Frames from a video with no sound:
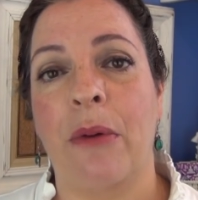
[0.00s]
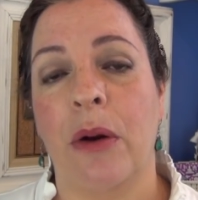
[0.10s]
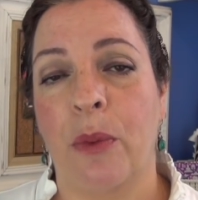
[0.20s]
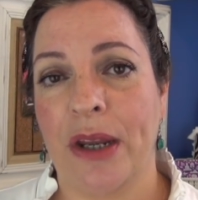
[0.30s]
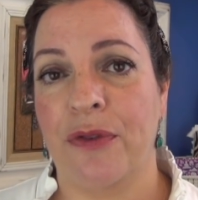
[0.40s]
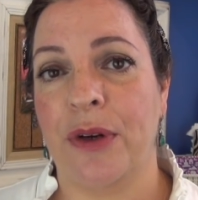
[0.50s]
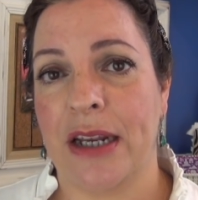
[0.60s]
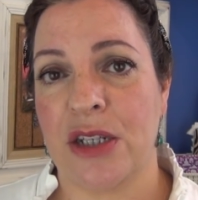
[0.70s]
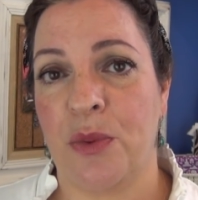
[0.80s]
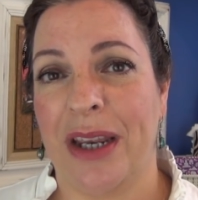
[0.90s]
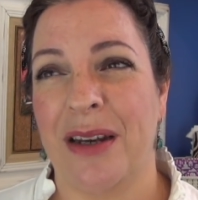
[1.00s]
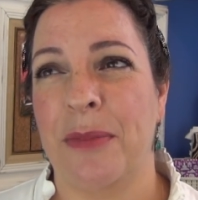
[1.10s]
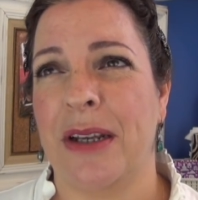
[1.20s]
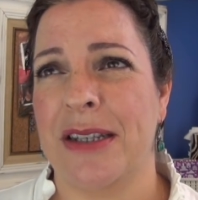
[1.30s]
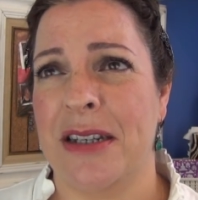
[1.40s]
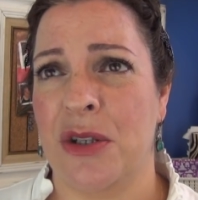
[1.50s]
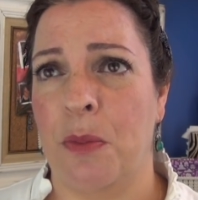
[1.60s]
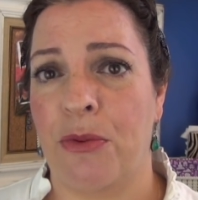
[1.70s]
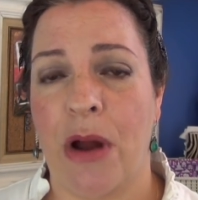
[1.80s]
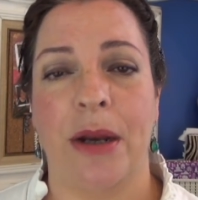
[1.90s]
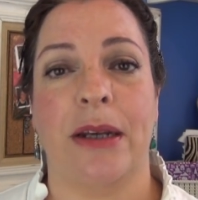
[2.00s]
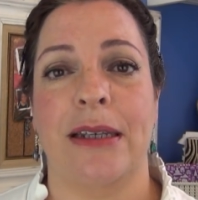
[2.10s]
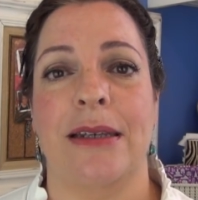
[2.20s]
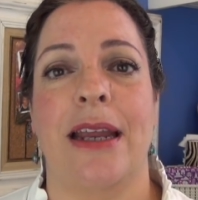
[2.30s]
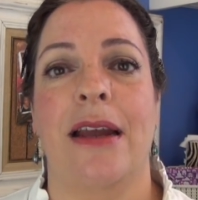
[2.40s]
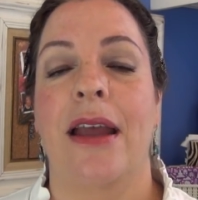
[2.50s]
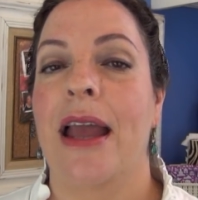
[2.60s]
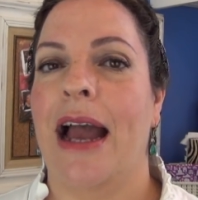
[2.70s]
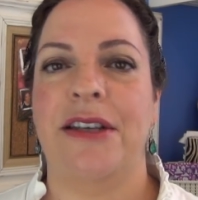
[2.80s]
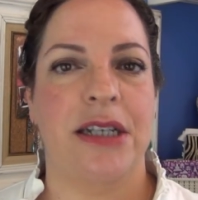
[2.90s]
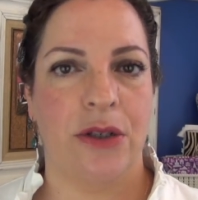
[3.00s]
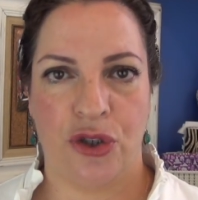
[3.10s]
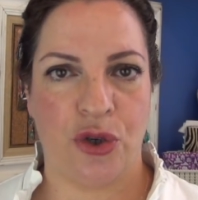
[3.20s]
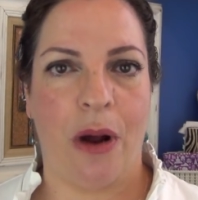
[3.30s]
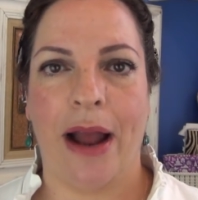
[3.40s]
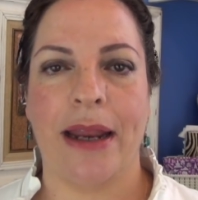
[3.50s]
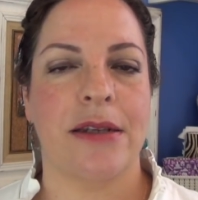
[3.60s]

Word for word: I will wait for next weekend because there's a product in there I didn't try,